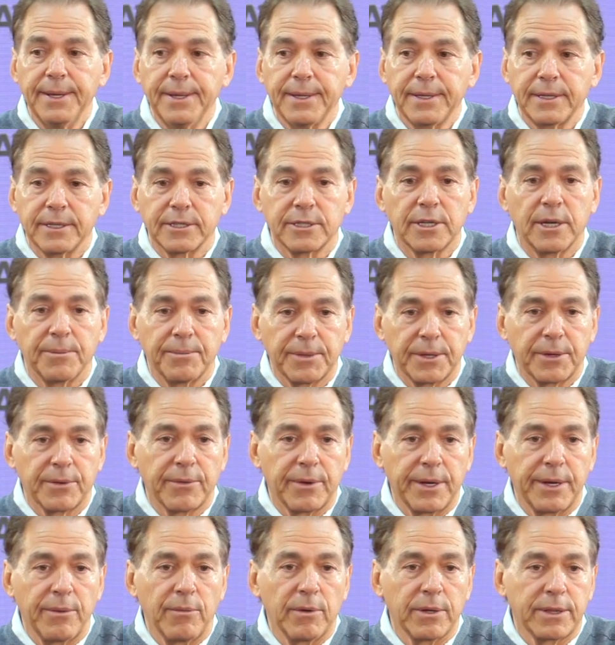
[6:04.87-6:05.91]
to some
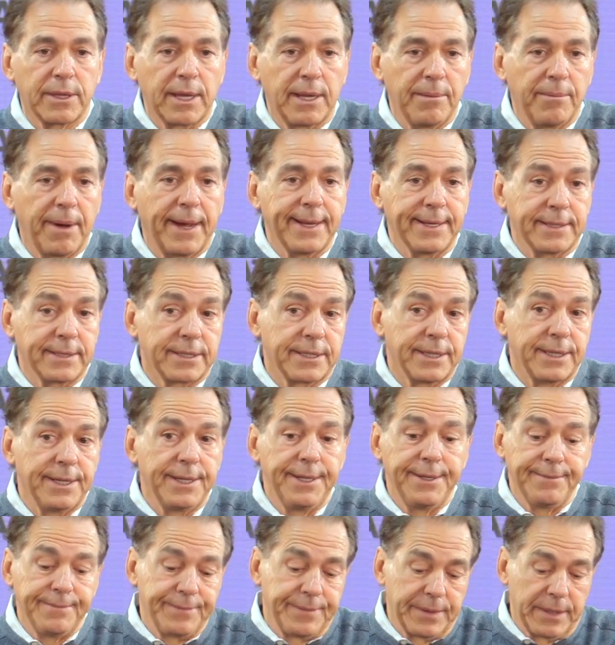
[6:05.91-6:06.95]
degree what they might see,